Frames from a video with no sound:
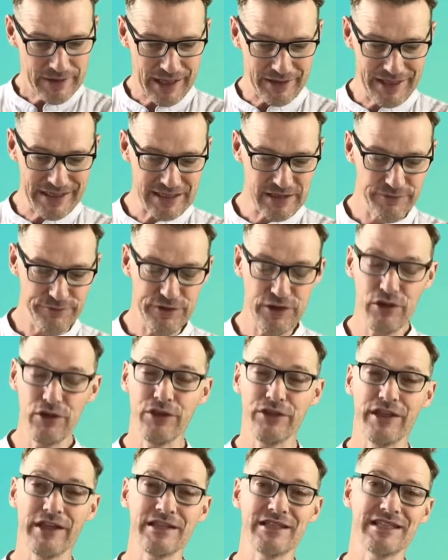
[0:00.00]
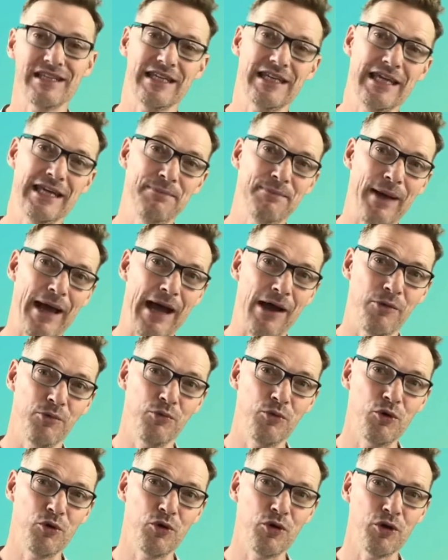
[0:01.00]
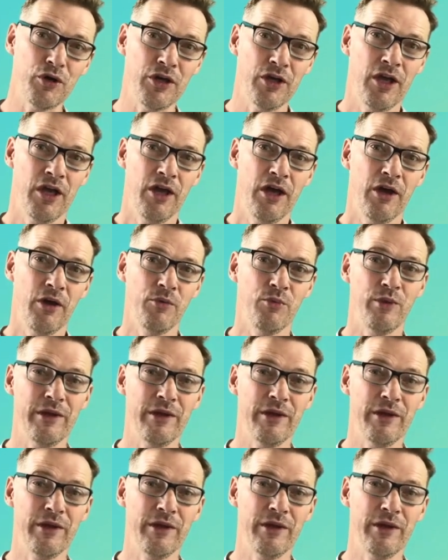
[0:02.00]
that there's a few things to keep our walk uh,